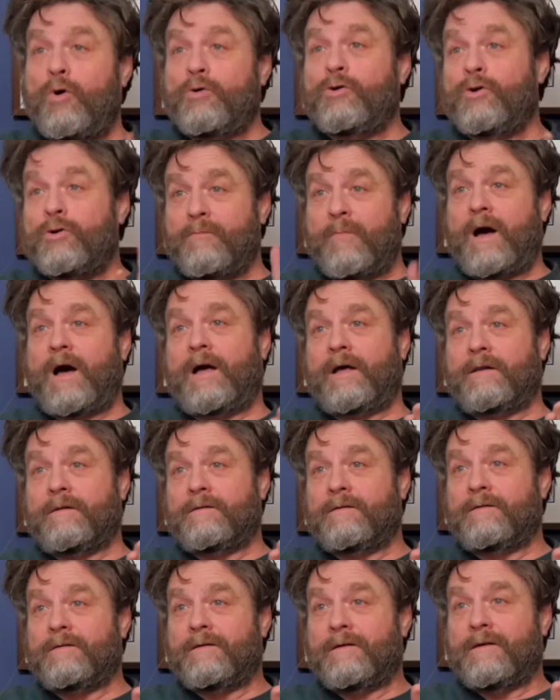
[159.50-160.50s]
blow your
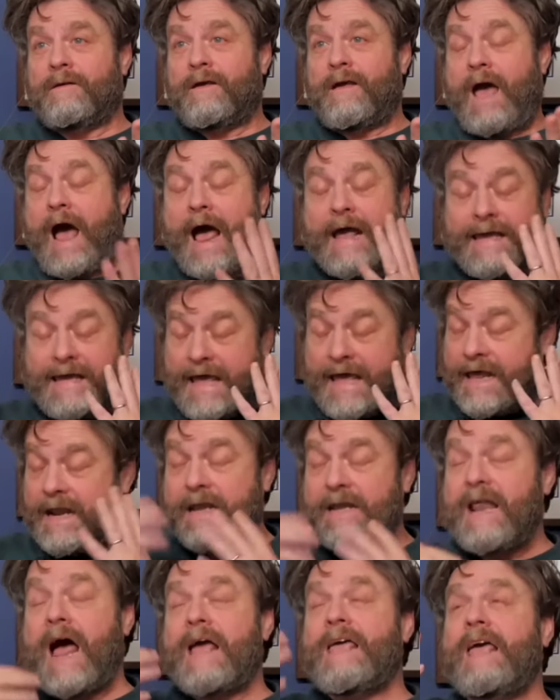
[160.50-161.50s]
mind. I
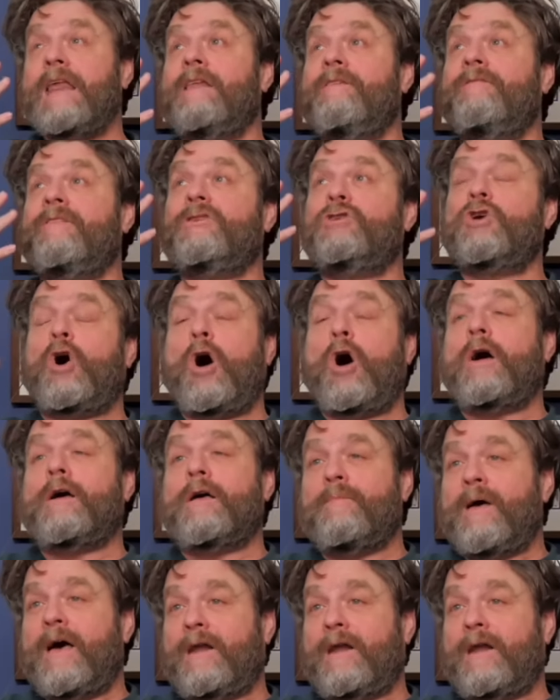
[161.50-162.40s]
can't, I can't even talk